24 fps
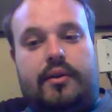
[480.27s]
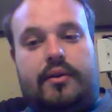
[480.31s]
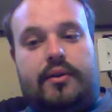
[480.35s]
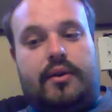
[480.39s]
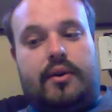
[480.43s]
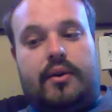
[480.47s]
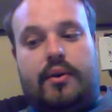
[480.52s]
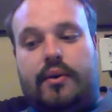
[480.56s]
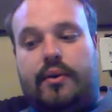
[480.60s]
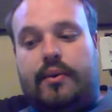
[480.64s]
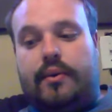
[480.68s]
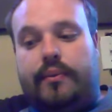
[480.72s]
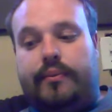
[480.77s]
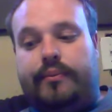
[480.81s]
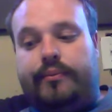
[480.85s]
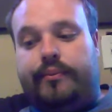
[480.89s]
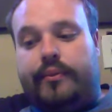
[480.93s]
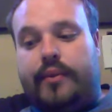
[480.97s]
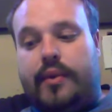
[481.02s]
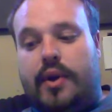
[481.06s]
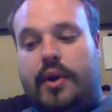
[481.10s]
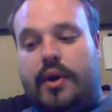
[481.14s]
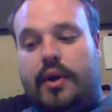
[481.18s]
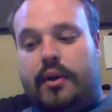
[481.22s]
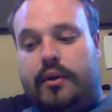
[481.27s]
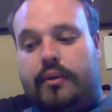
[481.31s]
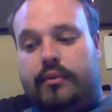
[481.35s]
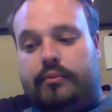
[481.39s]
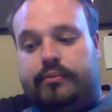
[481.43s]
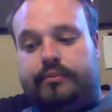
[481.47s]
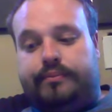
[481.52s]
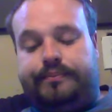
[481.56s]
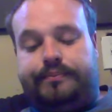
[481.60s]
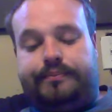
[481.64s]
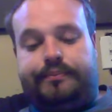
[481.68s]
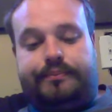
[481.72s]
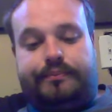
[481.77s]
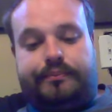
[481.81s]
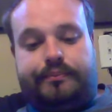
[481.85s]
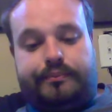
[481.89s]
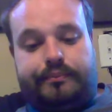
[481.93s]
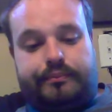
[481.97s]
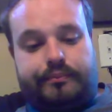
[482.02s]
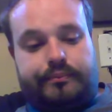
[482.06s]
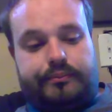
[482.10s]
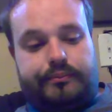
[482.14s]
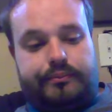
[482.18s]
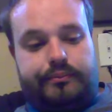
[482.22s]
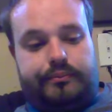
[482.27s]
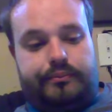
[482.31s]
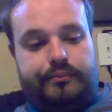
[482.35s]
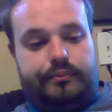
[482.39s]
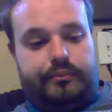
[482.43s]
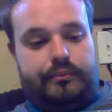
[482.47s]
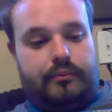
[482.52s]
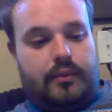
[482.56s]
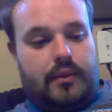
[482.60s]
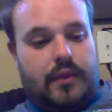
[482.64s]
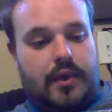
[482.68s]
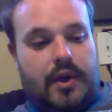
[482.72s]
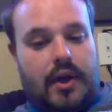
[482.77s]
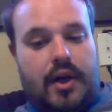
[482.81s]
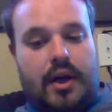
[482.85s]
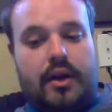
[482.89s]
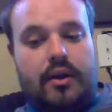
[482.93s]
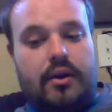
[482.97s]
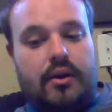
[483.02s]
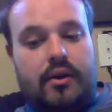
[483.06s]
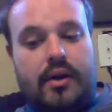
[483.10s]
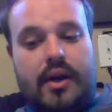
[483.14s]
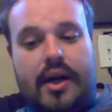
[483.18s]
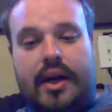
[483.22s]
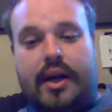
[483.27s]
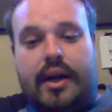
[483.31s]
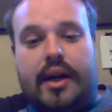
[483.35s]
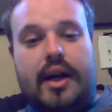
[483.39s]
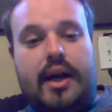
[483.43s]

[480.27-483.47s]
So, other than that,